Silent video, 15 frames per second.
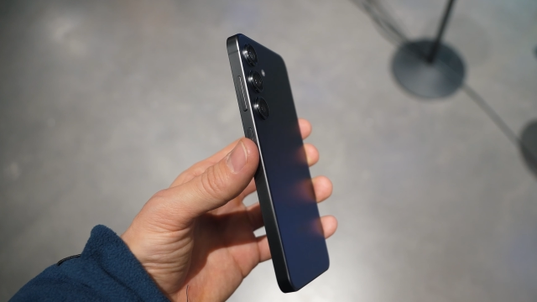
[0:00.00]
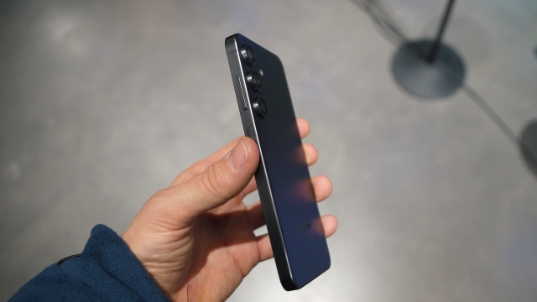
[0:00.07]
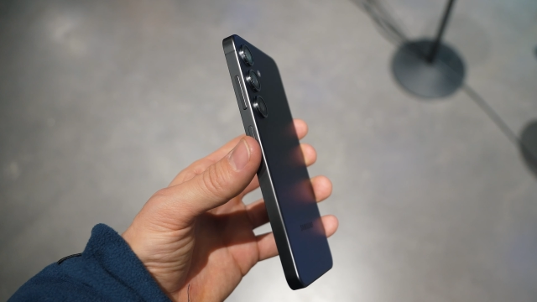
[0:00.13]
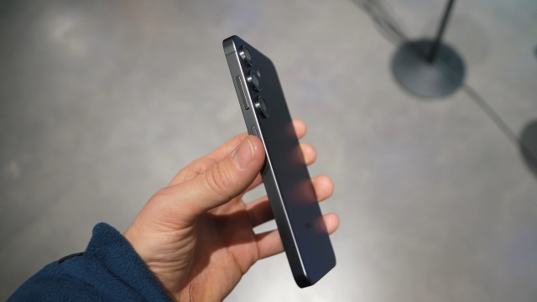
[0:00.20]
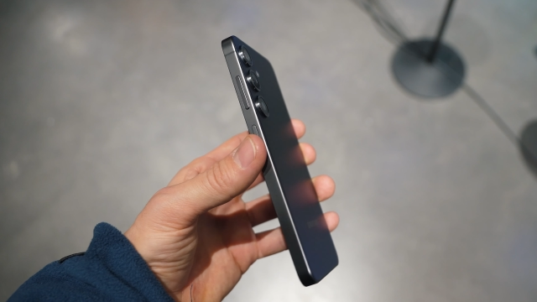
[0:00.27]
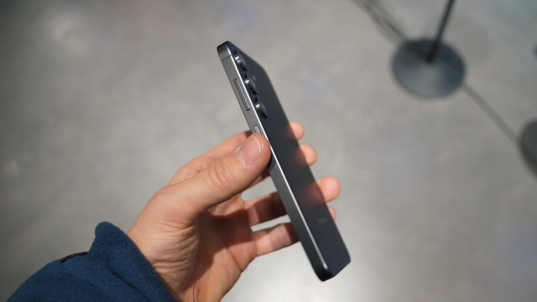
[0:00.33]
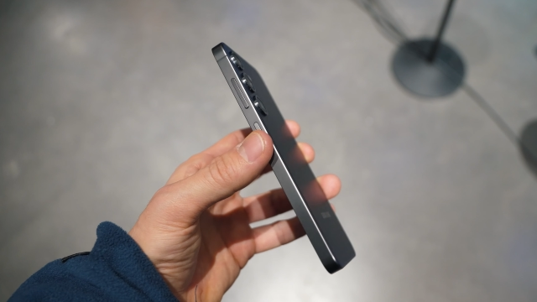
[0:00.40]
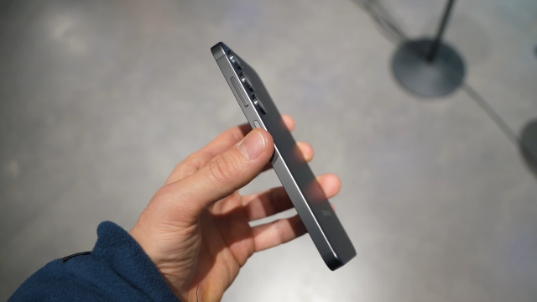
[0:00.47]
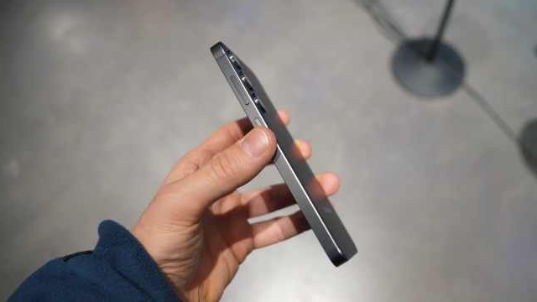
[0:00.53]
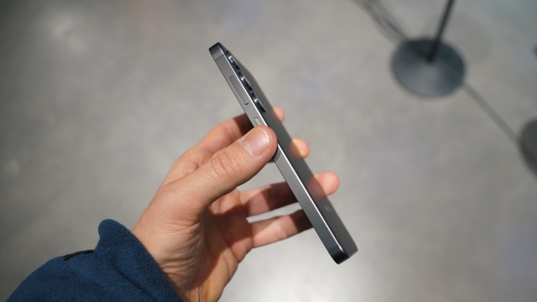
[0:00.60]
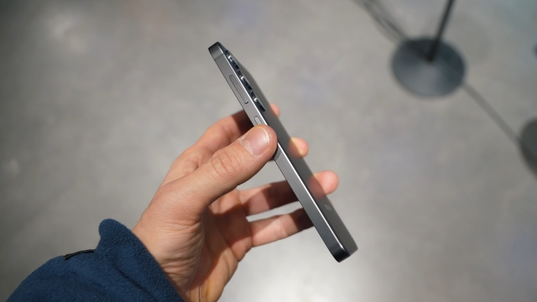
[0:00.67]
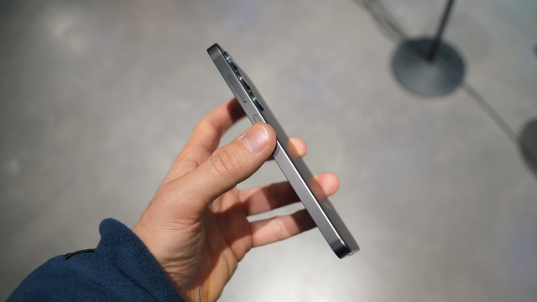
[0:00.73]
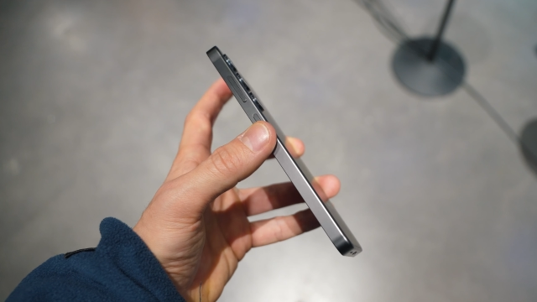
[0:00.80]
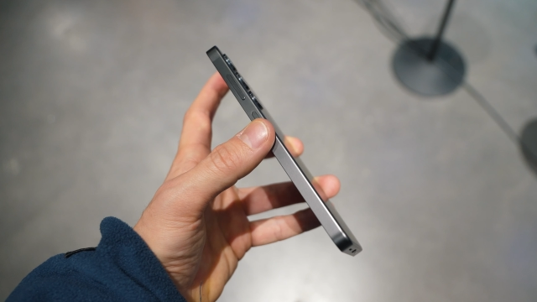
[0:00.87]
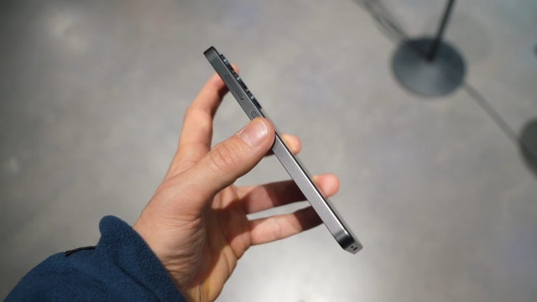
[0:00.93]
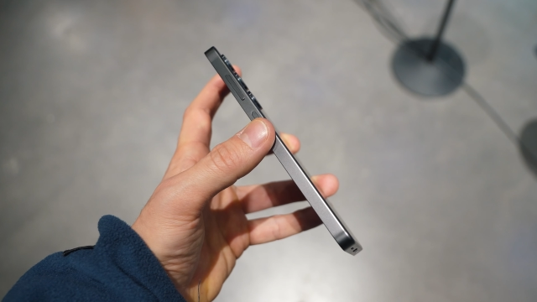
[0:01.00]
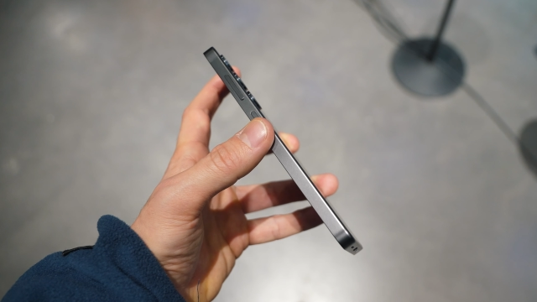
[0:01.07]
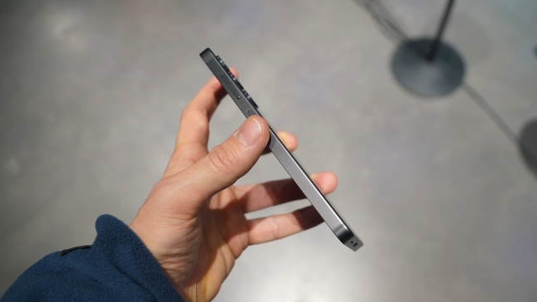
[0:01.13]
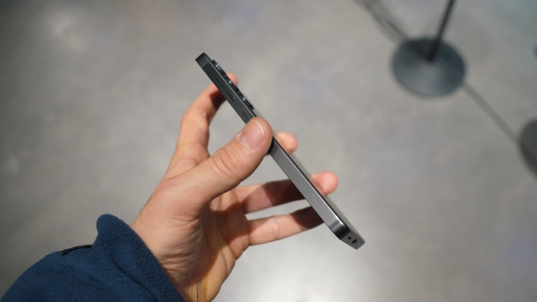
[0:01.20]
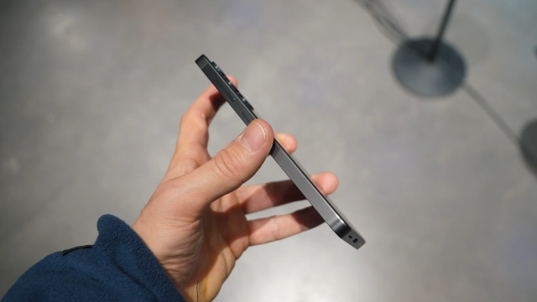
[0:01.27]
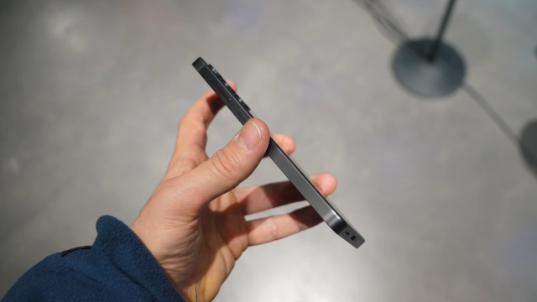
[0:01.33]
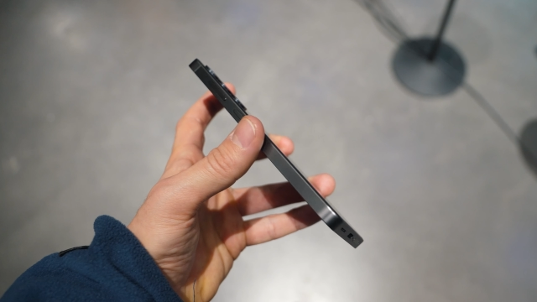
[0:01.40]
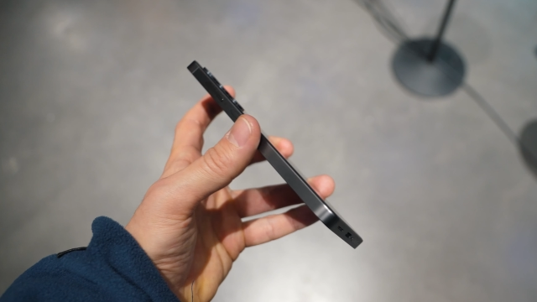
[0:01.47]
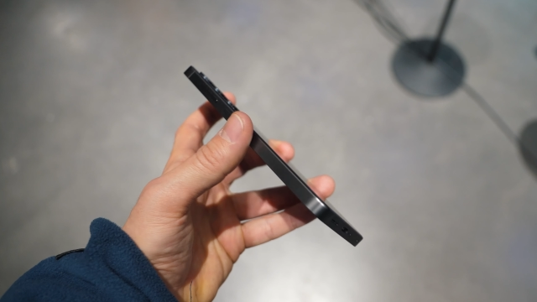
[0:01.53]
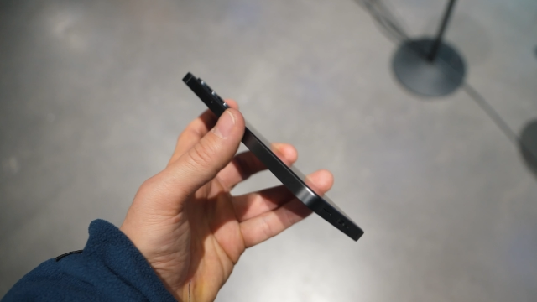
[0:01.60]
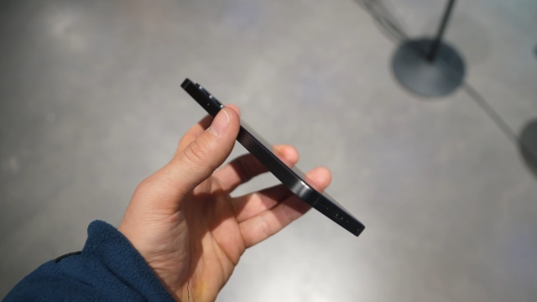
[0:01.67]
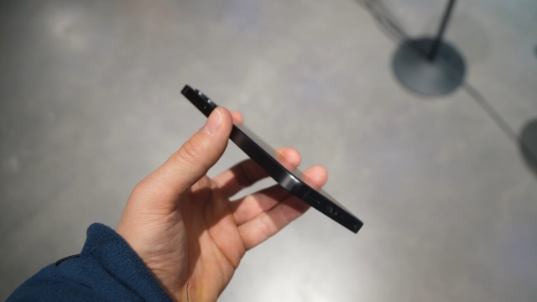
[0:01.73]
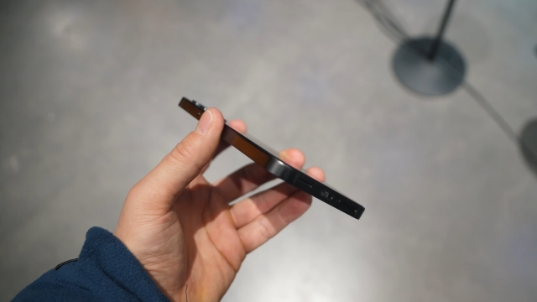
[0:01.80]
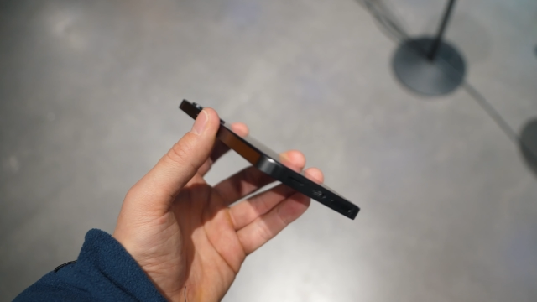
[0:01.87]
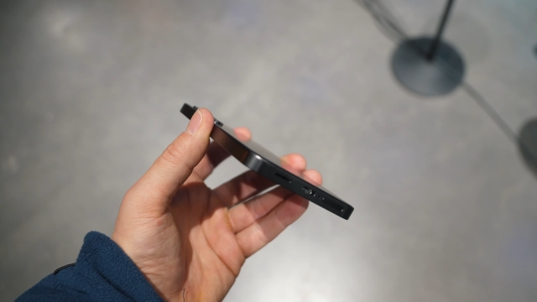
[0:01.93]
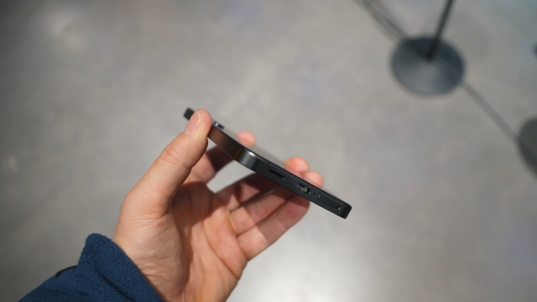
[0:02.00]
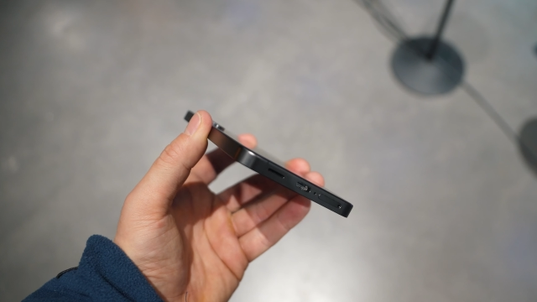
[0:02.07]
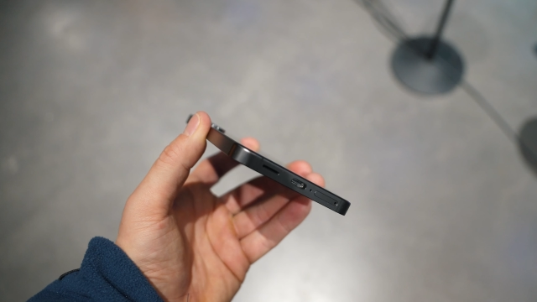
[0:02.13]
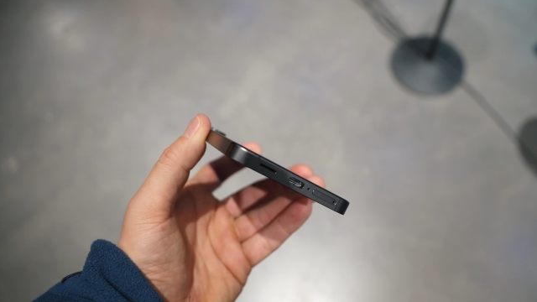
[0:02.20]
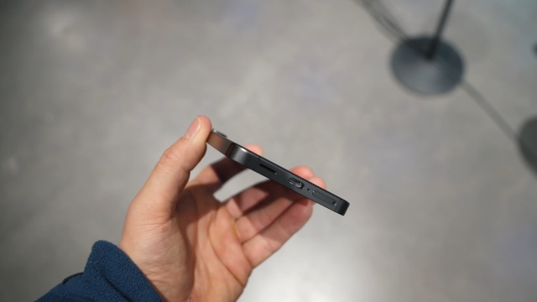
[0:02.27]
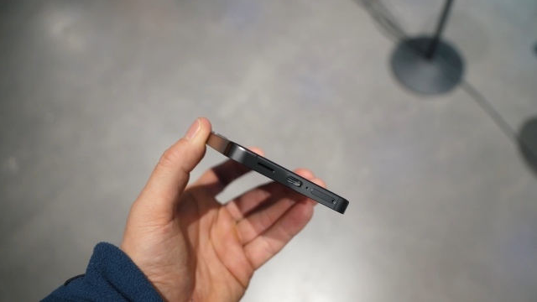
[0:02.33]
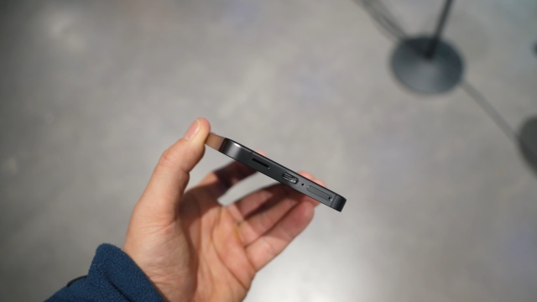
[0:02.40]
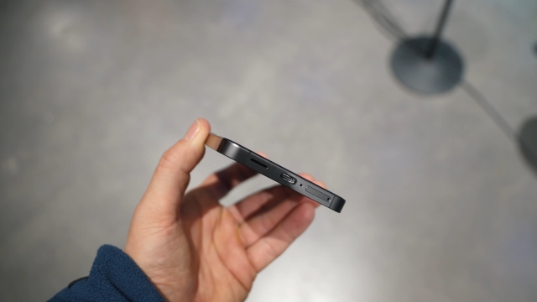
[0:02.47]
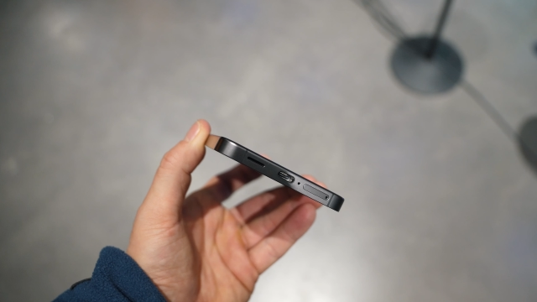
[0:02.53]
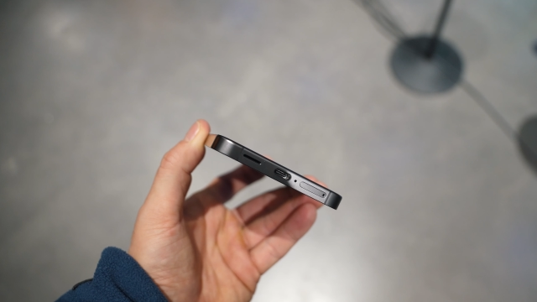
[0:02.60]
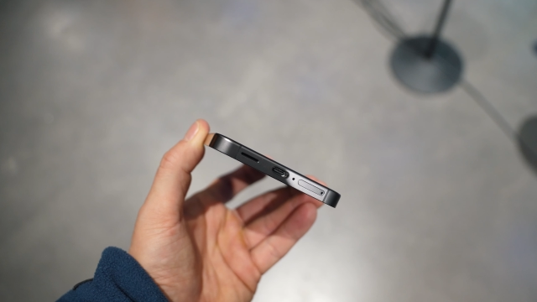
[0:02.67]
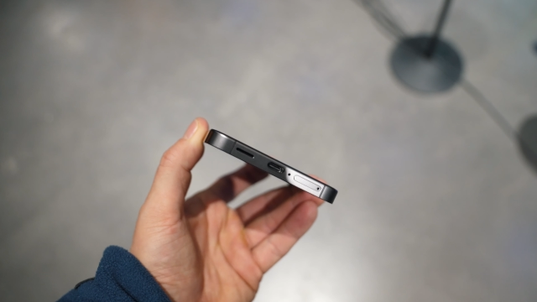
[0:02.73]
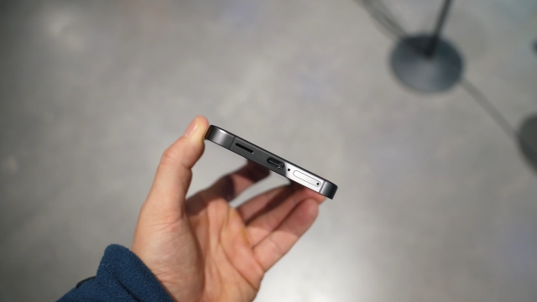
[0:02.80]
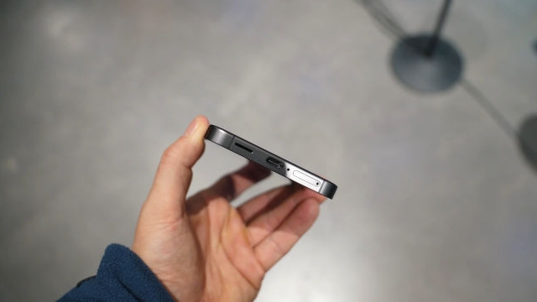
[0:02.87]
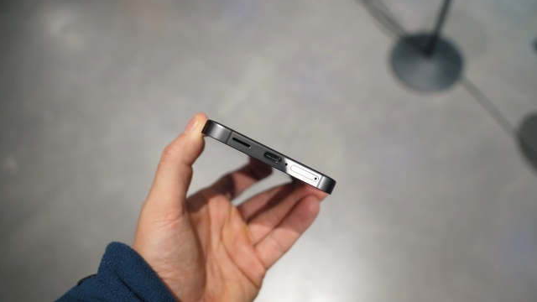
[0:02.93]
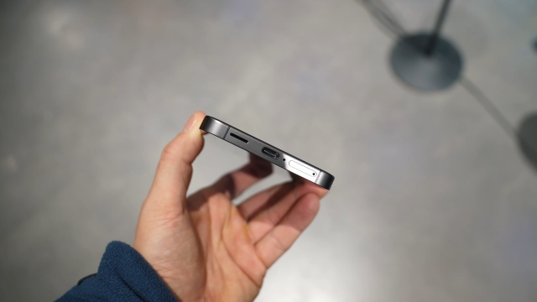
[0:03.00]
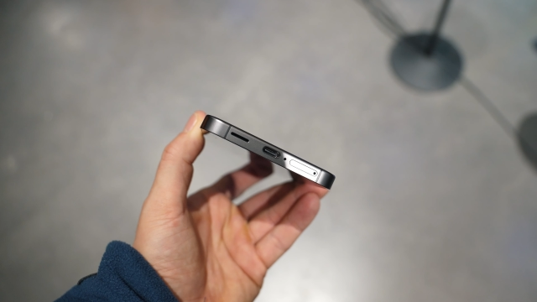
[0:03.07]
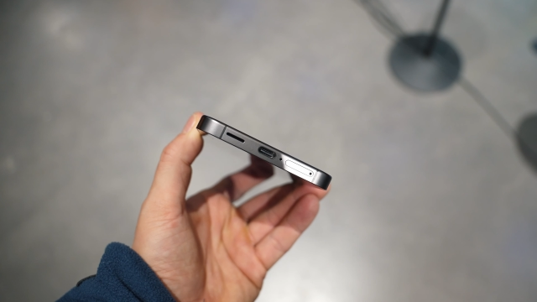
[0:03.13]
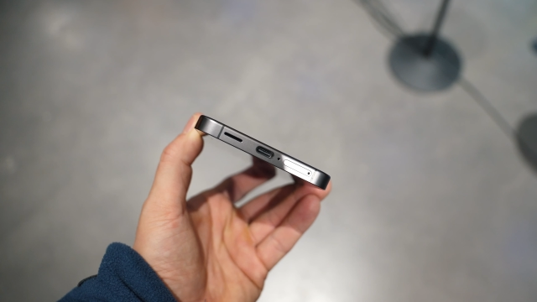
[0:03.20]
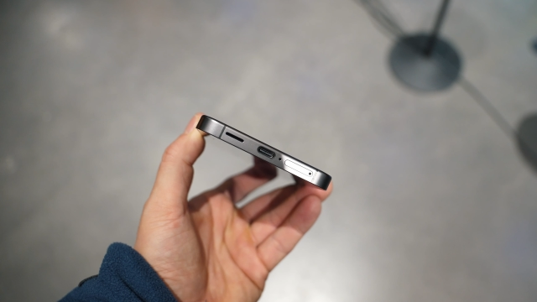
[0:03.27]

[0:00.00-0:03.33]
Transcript: Nobody's mouth can be seen.